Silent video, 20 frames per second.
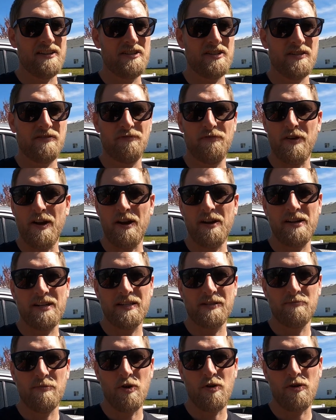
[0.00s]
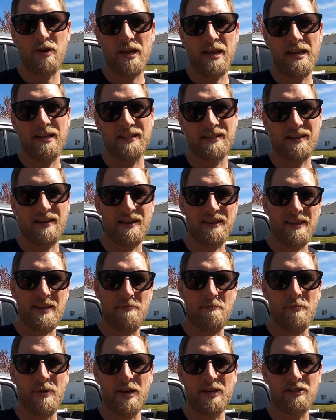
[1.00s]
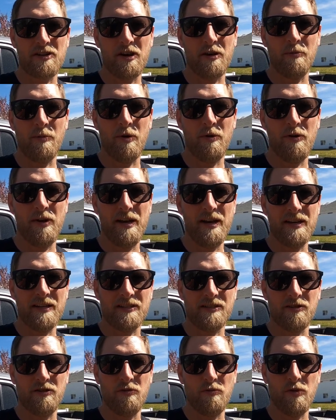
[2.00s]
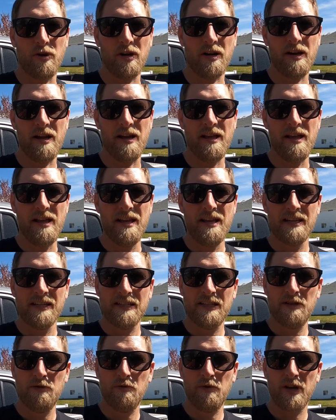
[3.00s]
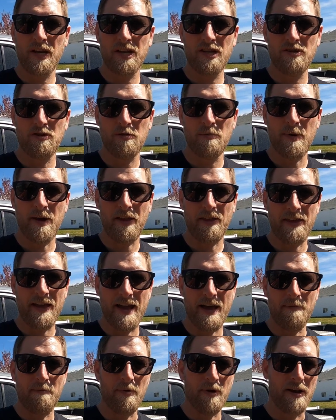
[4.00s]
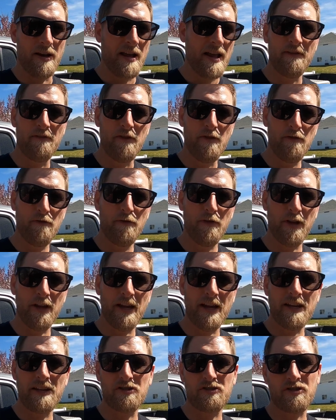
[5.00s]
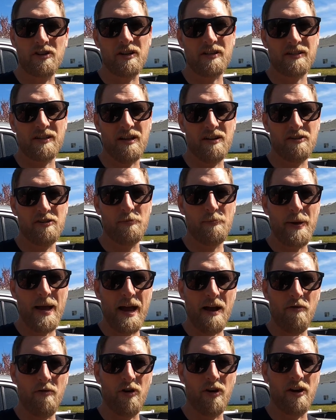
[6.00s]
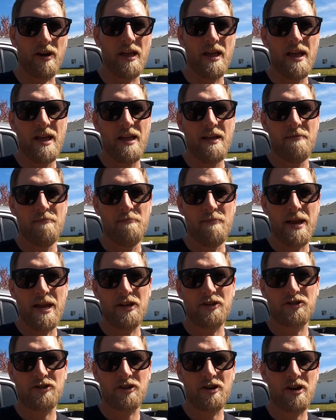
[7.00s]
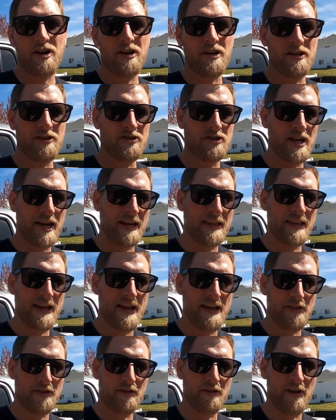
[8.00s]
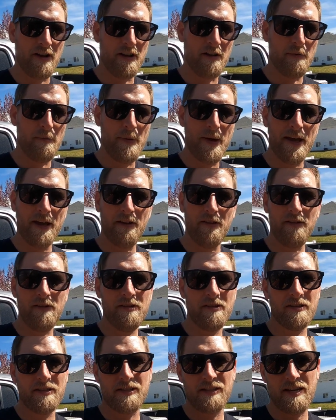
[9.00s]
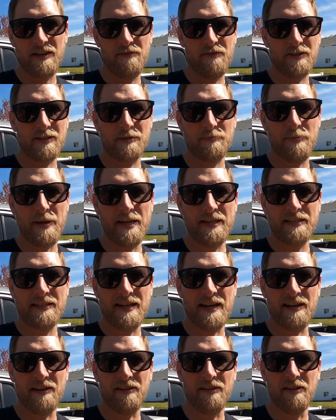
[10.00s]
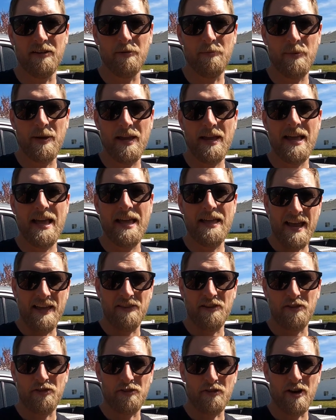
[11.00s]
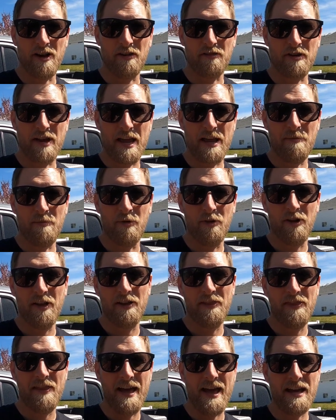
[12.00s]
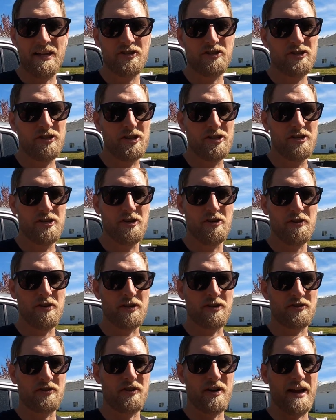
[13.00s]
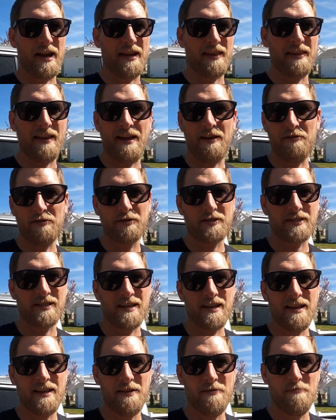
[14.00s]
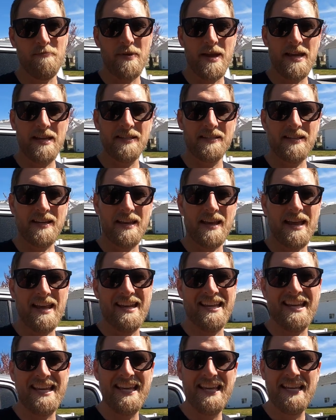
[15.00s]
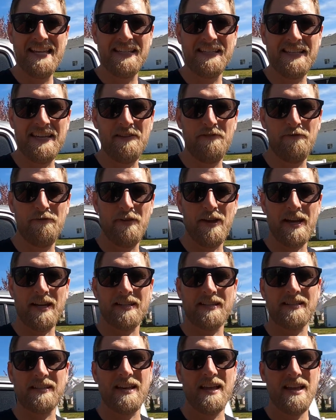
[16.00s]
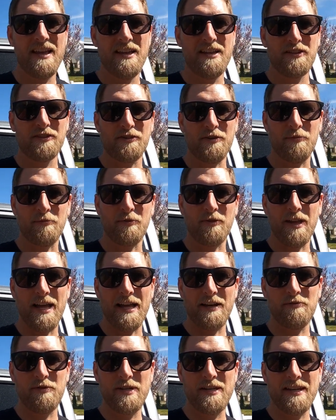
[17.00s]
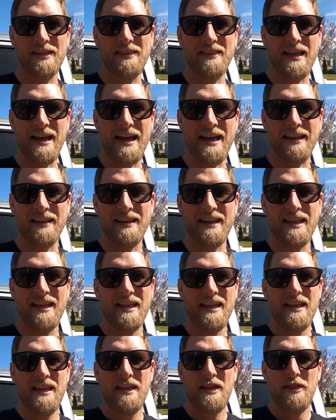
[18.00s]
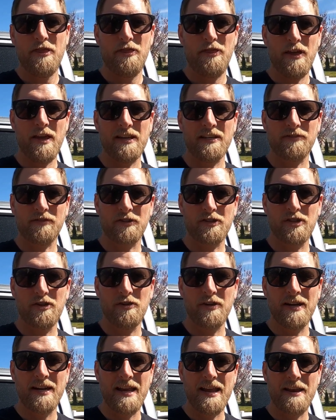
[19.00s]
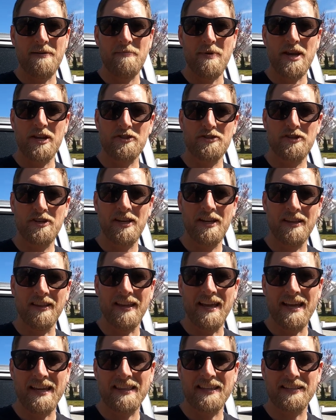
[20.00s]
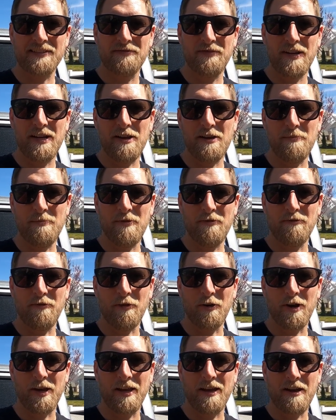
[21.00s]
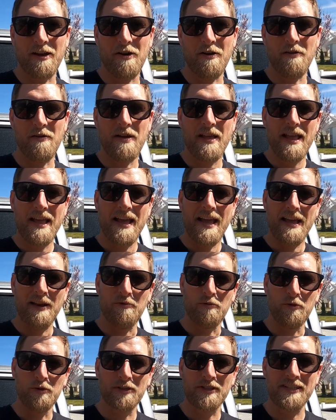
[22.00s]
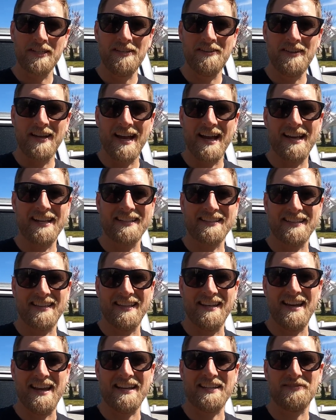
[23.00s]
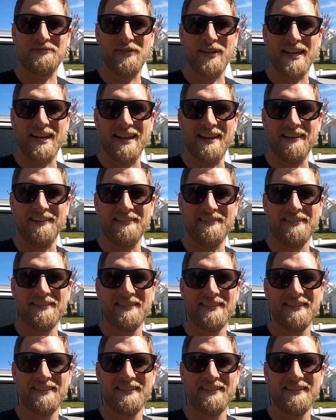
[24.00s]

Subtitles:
Just very smoky. It's got that big turbo in it. So we're gonna see what we can do about that. But if you feel like your truck's underpowered, make sure you check that throttle pedal, see if it's spaced out a little bit, and the throttle cable, and that should do the trick. That was an amazing and easy fix. So I'm glad we did that. Thanks for tuning in. Make sure you like this video before you go, and we'll see you guys in the next video.